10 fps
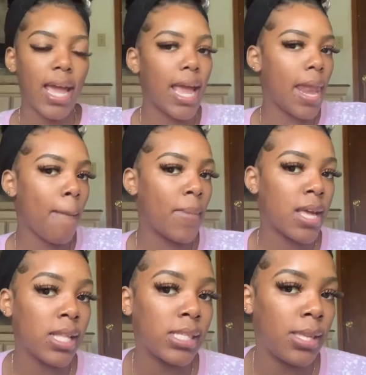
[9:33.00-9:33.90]
And I
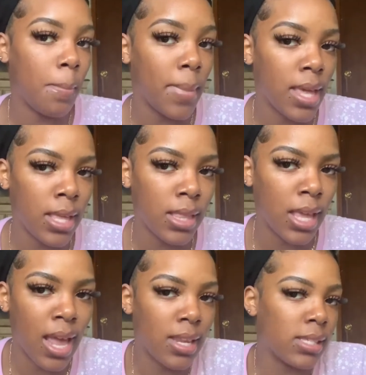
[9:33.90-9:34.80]
mean, to me,
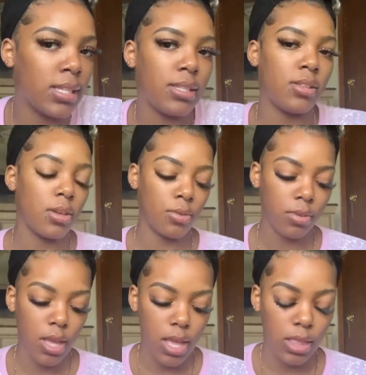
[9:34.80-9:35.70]
that doesn't, you know,
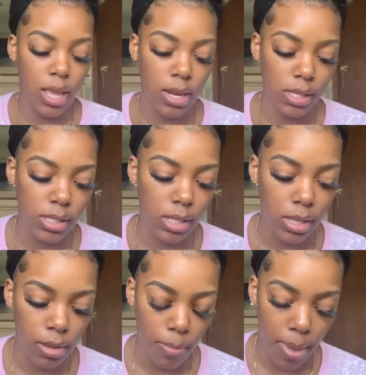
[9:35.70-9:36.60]
that doesn't
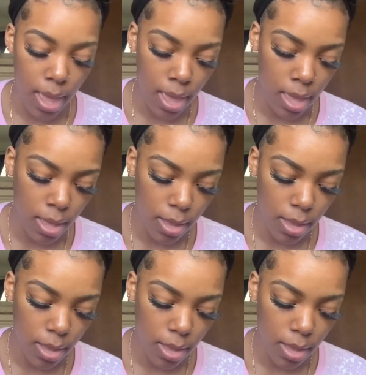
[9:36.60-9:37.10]
look bad.